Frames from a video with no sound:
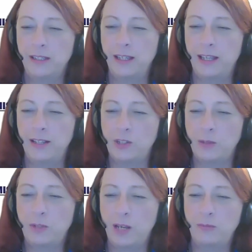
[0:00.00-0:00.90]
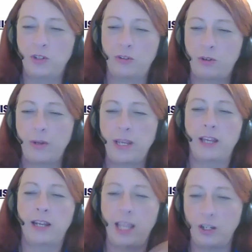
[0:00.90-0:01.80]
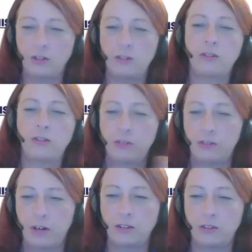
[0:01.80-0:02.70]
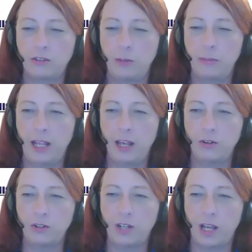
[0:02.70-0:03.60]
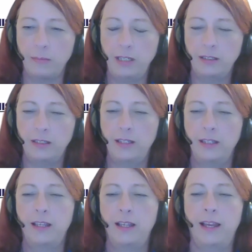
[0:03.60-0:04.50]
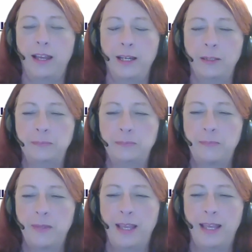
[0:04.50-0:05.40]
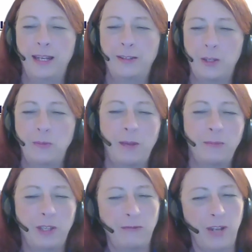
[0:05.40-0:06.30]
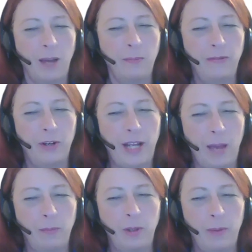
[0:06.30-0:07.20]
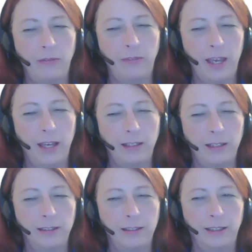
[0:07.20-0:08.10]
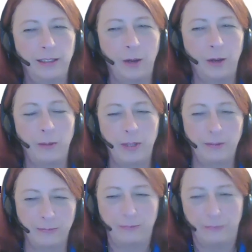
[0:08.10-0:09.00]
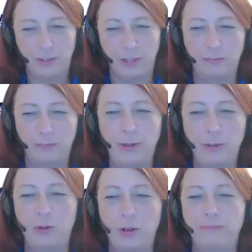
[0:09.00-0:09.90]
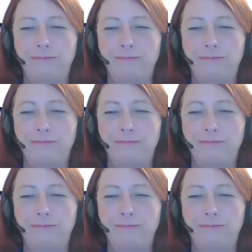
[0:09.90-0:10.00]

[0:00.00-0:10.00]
and sometimes they're throwing out anchors trying to slow me down or stop me. Um, and sometimes I've not been very happy about that. You know, I've been just putting more